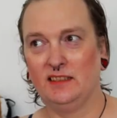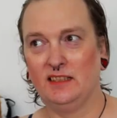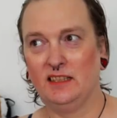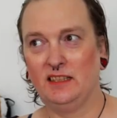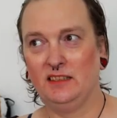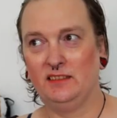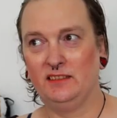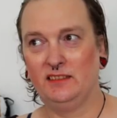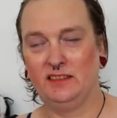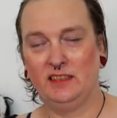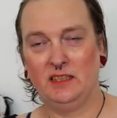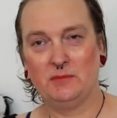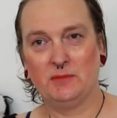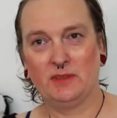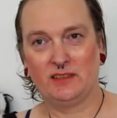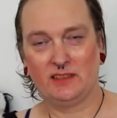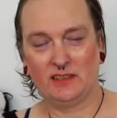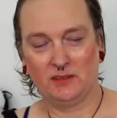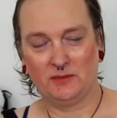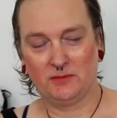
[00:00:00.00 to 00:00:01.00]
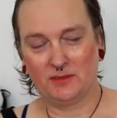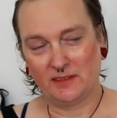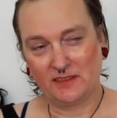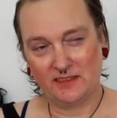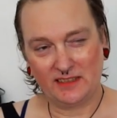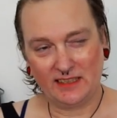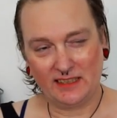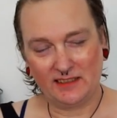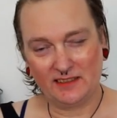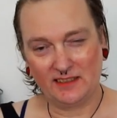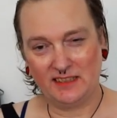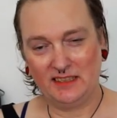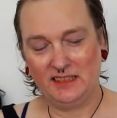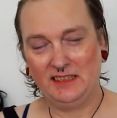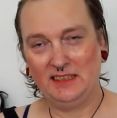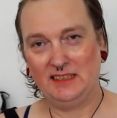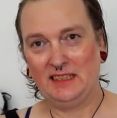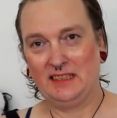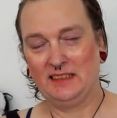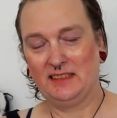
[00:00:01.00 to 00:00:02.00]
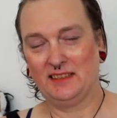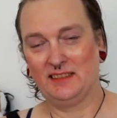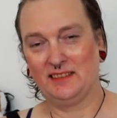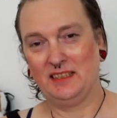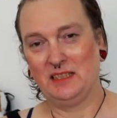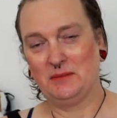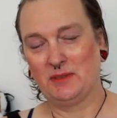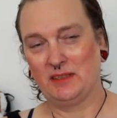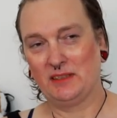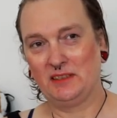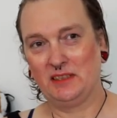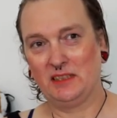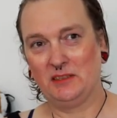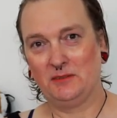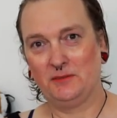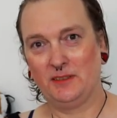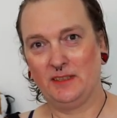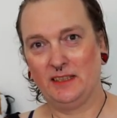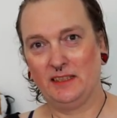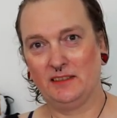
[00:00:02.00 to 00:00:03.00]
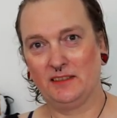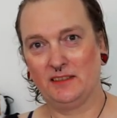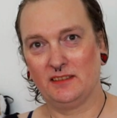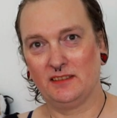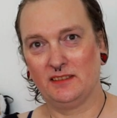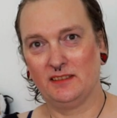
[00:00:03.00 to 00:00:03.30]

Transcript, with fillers: I see myself as sexy and I see myself as